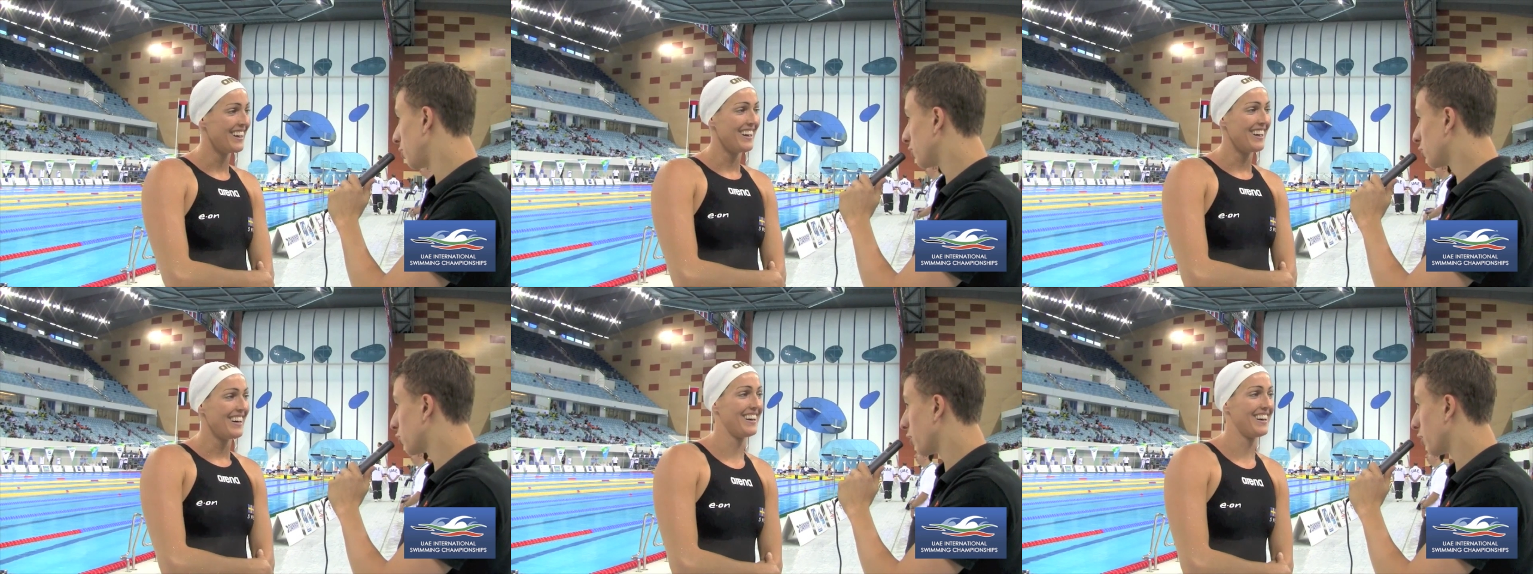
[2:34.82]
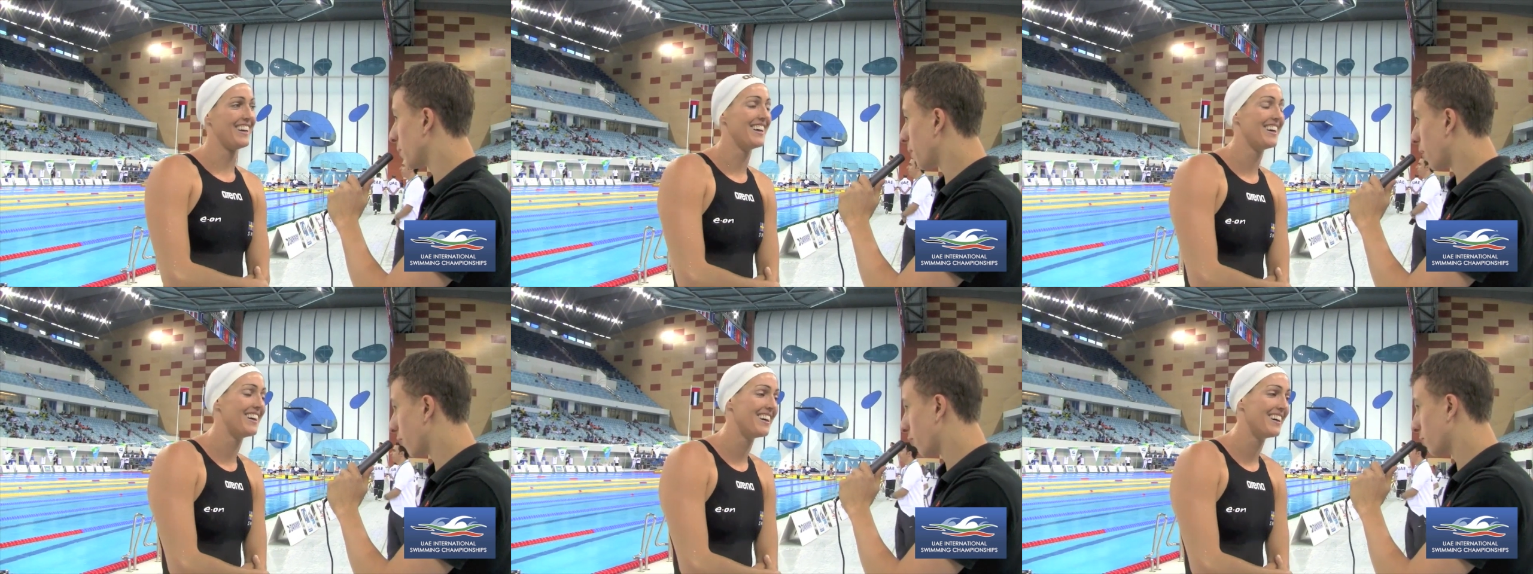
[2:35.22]
Speaker 1: you enjoy
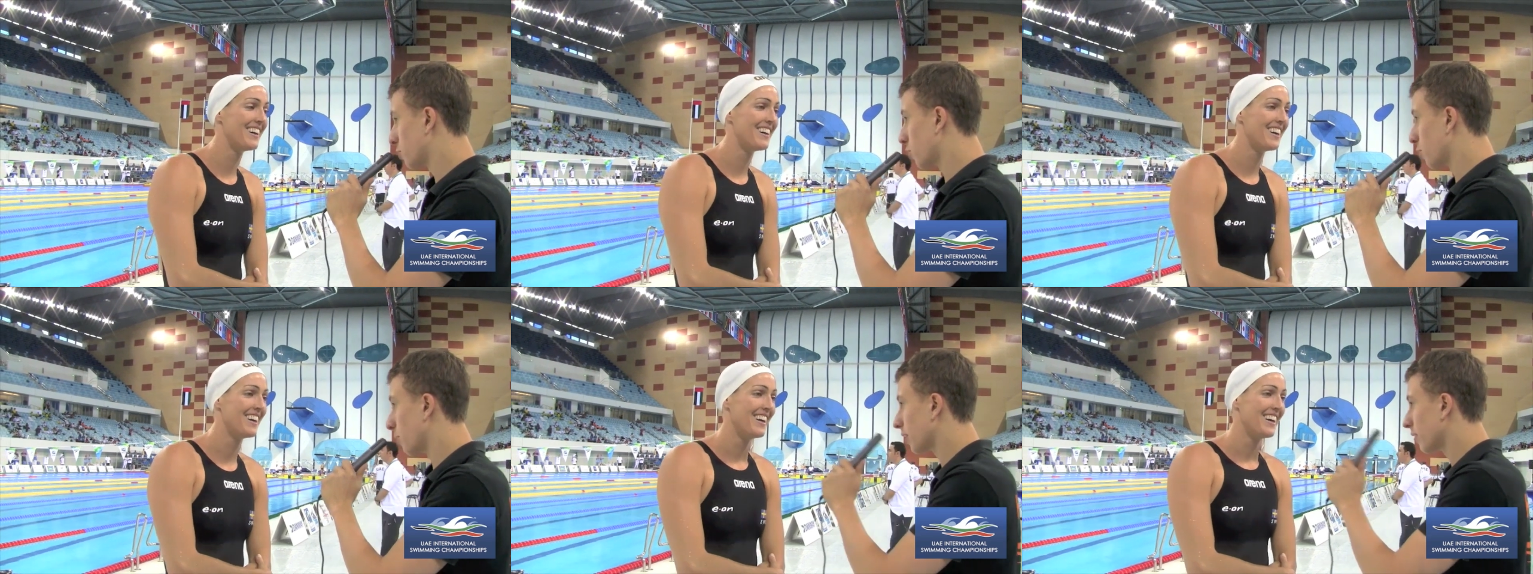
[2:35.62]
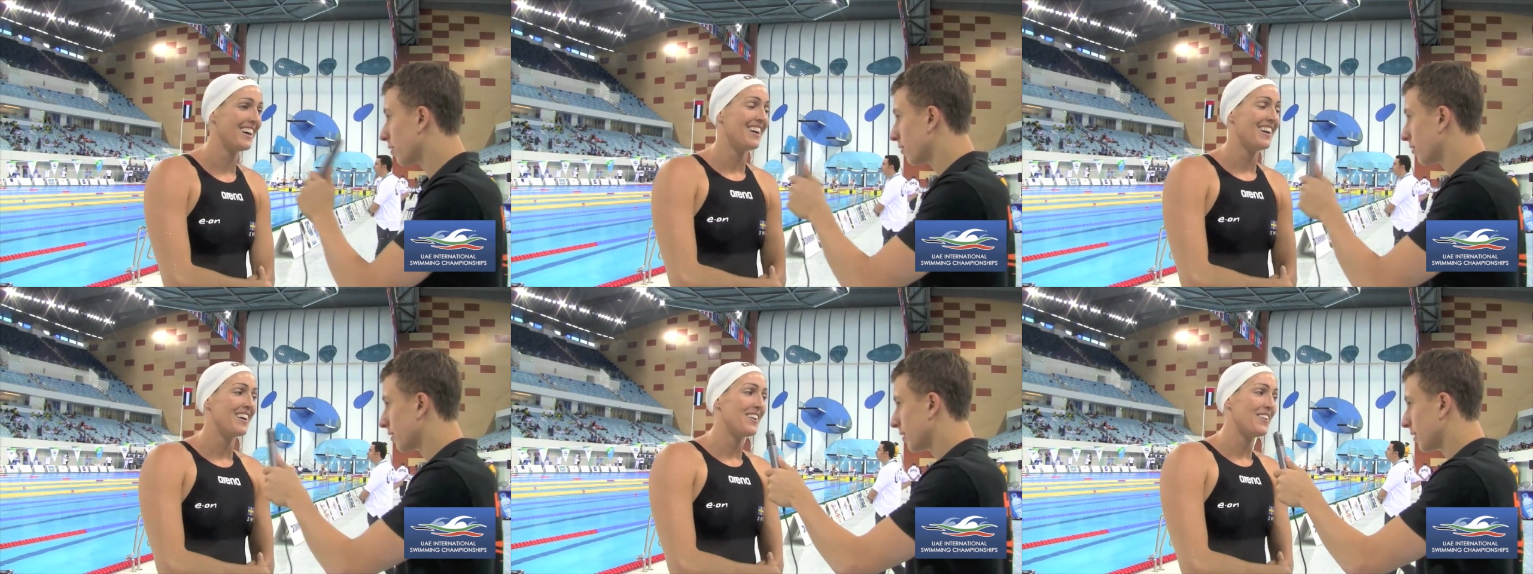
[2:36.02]
apart from swimming?
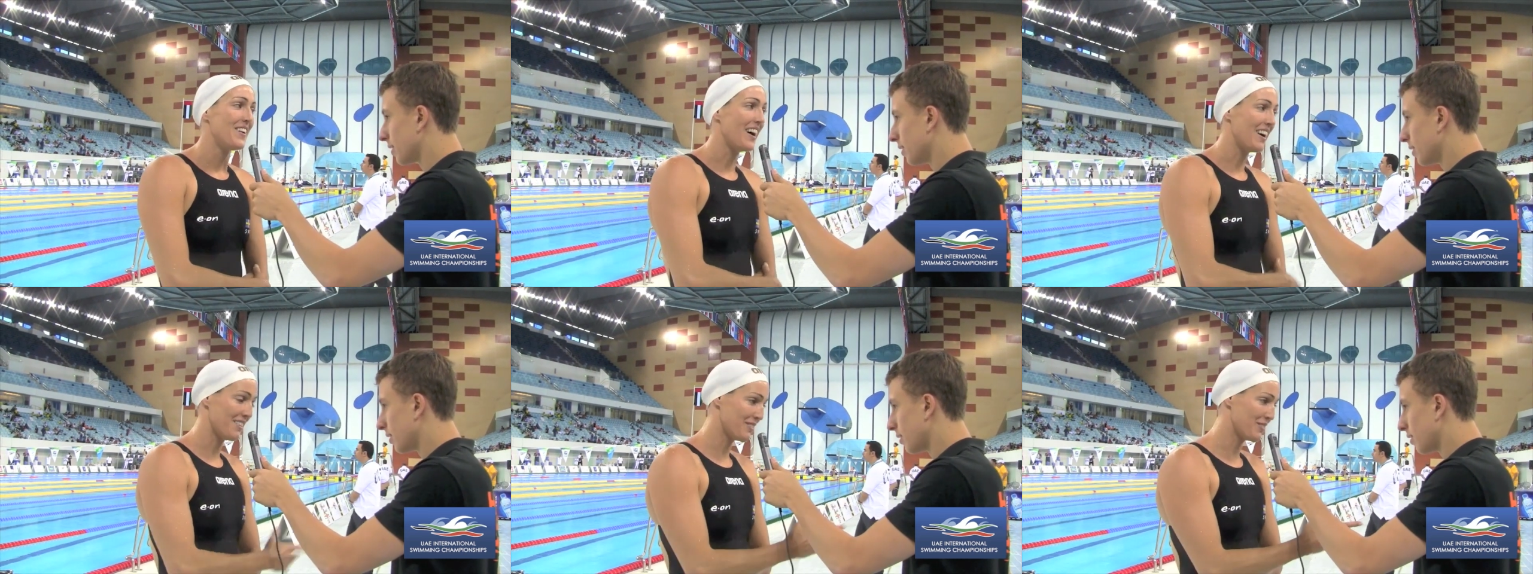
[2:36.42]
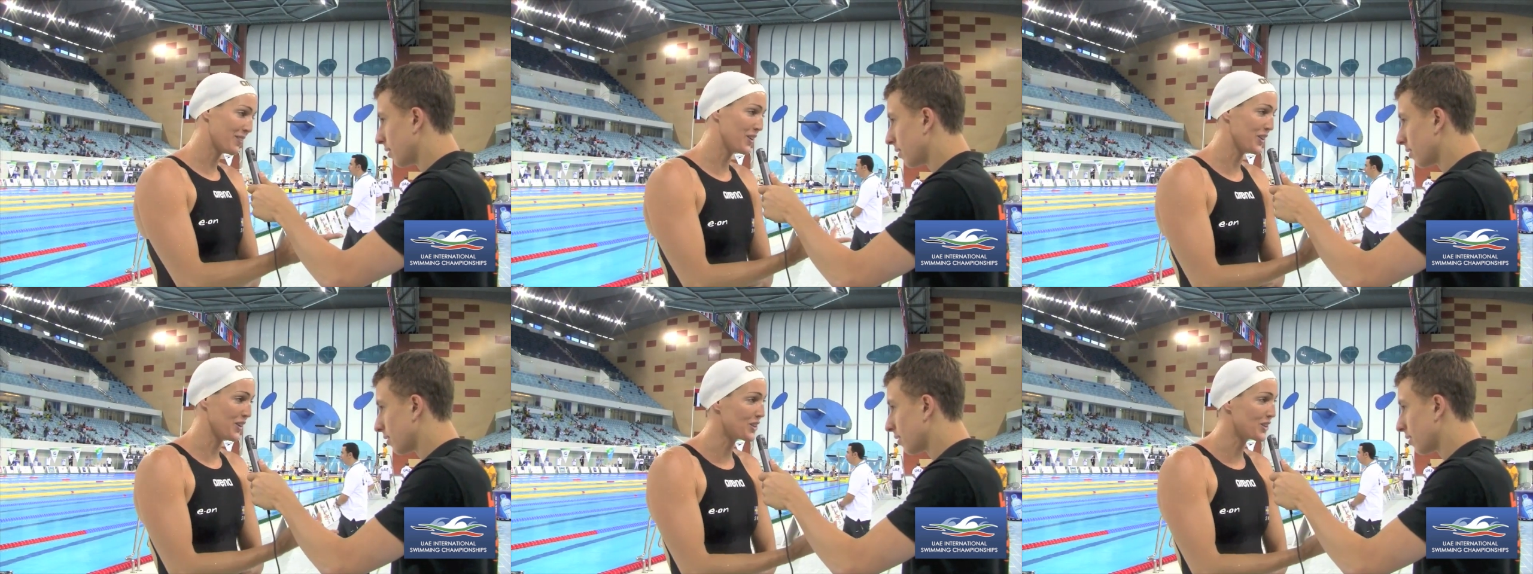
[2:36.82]
Speaker 2: Uh,
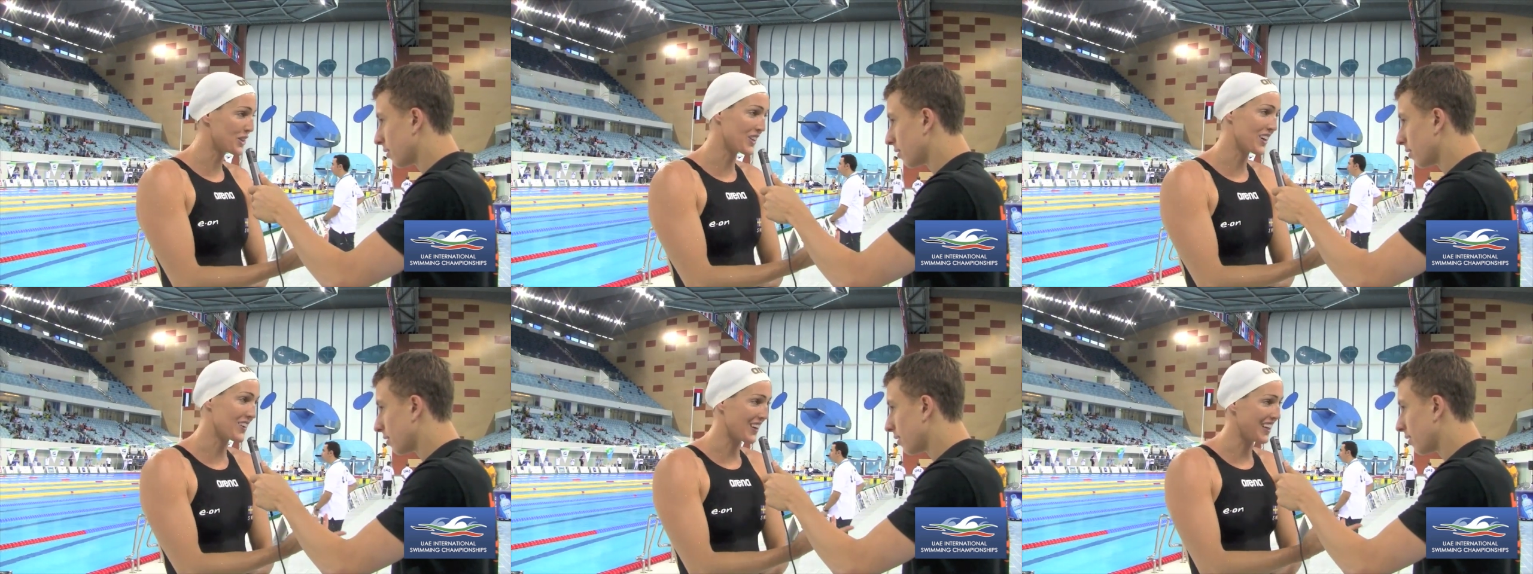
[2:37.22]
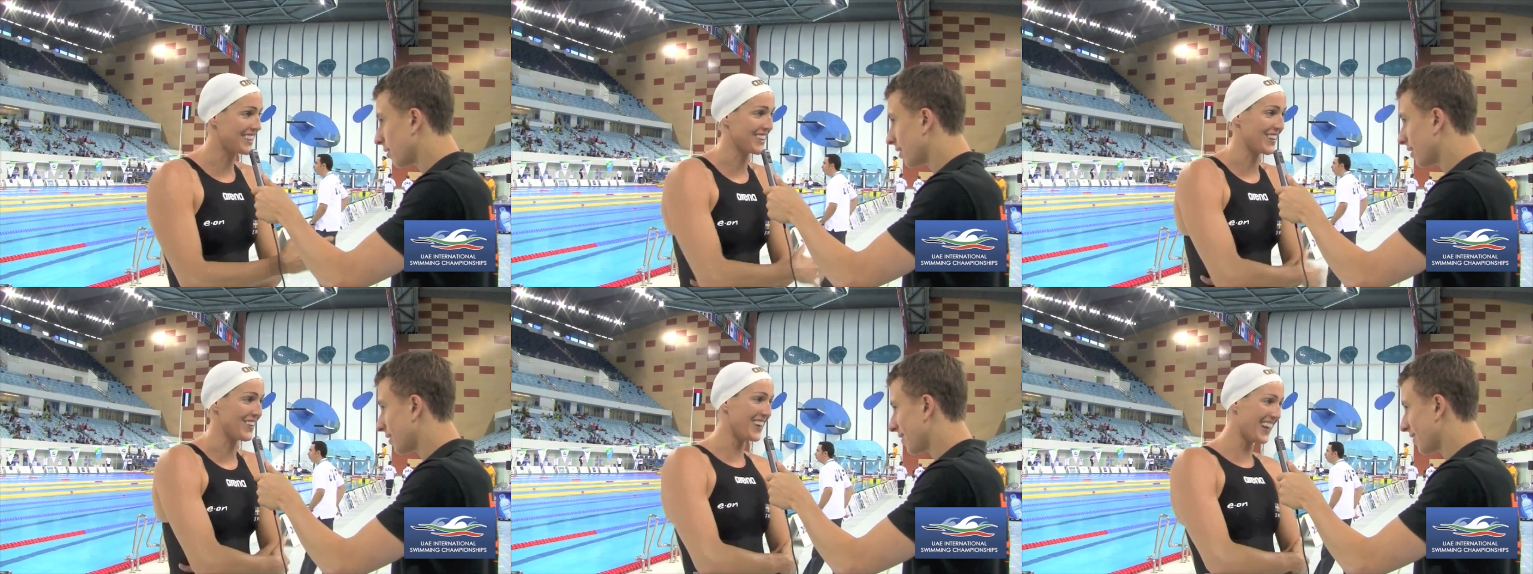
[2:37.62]
well, you're doing a
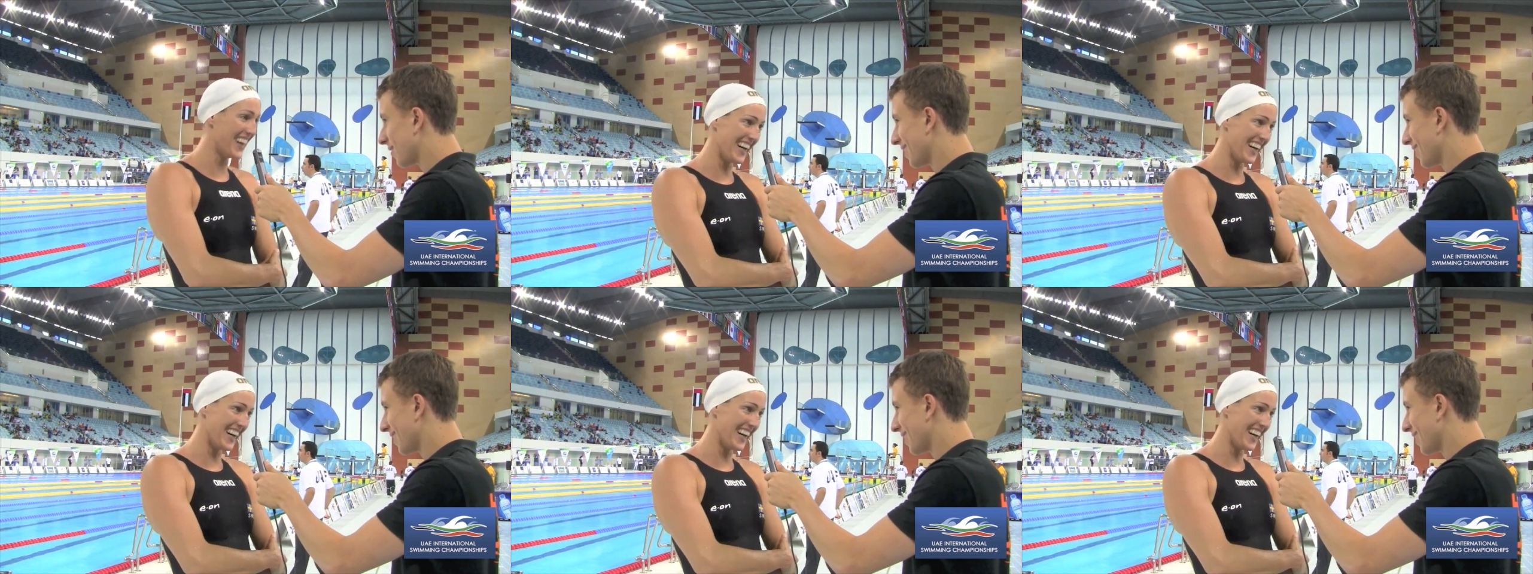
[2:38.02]
great job,